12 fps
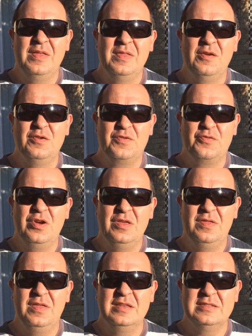there are three
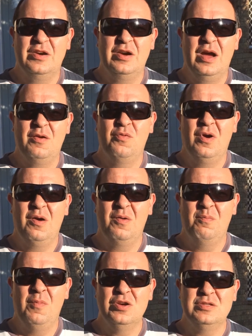things that are, are, are
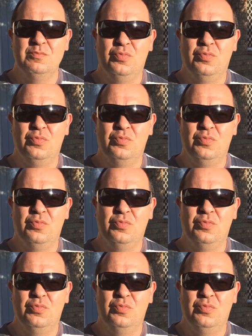most